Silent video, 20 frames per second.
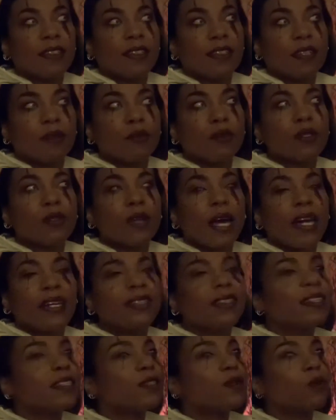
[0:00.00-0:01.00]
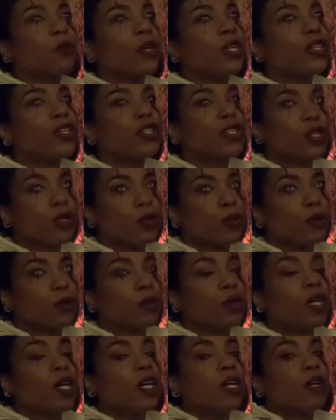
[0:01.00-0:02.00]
was at least one or two